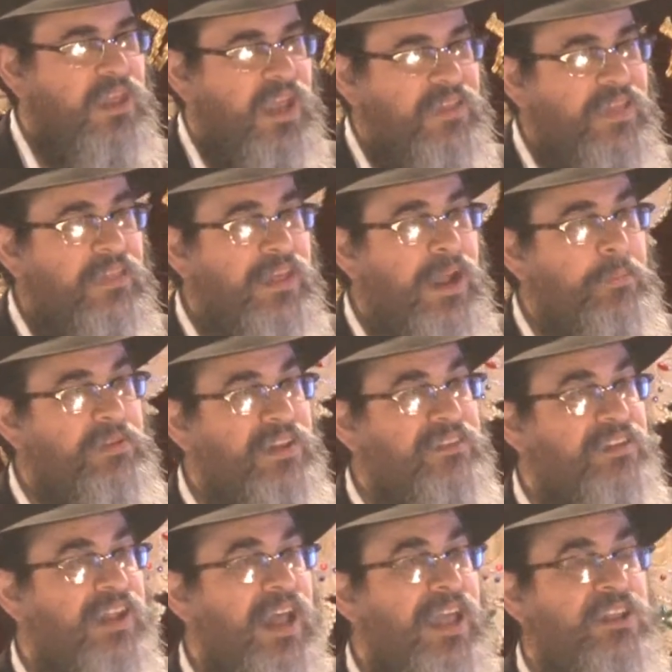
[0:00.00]
And then the Rebbe says,
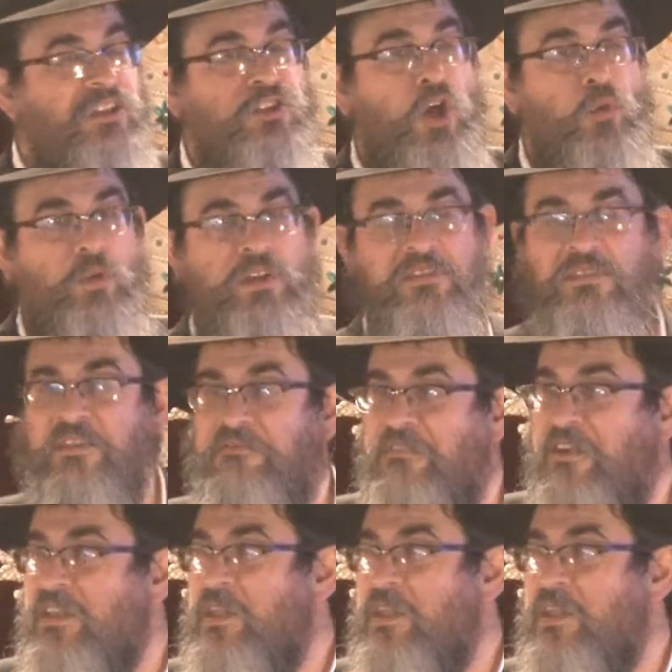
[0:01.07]
today there's no reason to fear